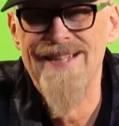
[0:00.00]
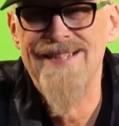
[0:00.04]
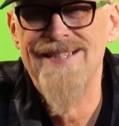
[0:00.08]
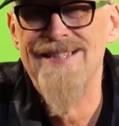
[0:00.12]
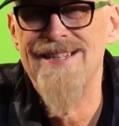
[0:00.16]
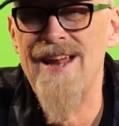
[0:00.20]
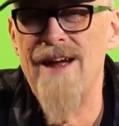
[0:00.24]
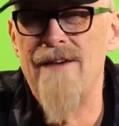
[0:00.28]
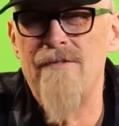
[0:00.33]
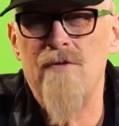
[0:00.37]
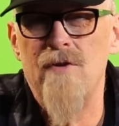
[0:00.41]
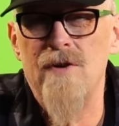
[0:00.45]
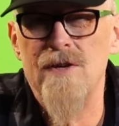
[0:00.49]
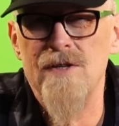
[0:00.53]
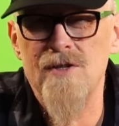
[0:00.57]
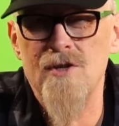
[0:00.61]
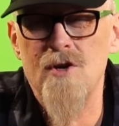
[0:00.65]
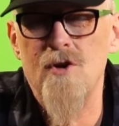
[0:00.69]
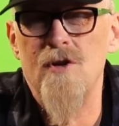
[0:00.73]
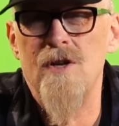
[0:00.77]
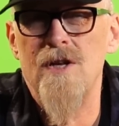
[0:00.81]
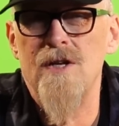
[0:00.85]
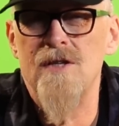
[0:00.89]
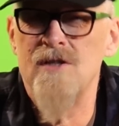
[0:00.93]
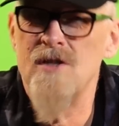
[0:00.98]
It's never as
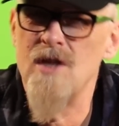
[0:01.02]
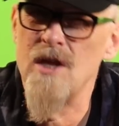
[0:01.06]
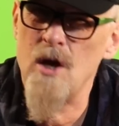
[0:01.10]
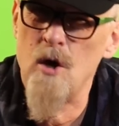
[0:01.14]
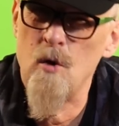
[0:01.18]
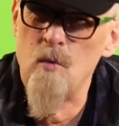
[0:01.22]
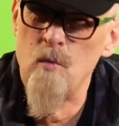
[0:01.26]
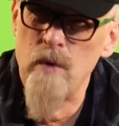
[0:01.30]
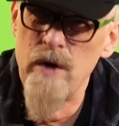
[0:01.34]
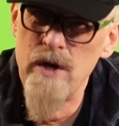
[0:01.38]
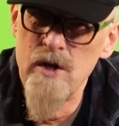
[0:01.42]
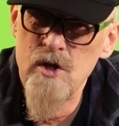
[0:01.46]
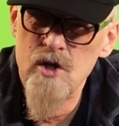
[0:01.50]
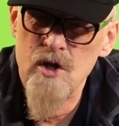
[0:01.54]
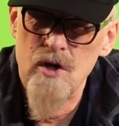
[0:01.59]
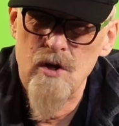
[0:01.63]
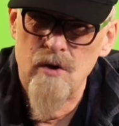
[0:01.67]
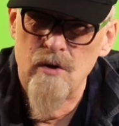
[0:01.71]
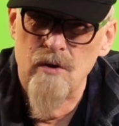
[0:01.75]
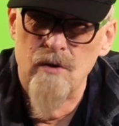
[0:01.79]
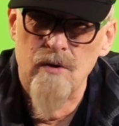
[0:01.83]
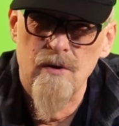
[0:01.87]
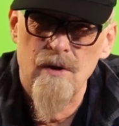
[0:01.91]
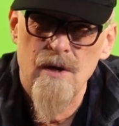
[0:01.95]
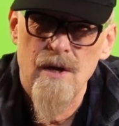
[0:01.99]
good as the
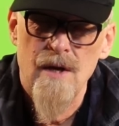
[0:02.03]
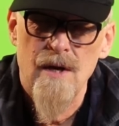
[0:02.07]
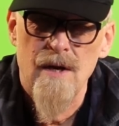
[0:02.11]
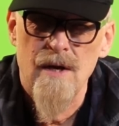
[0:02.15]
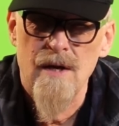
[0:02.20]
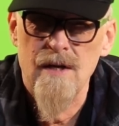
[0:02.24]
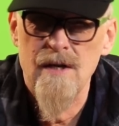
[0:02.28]
original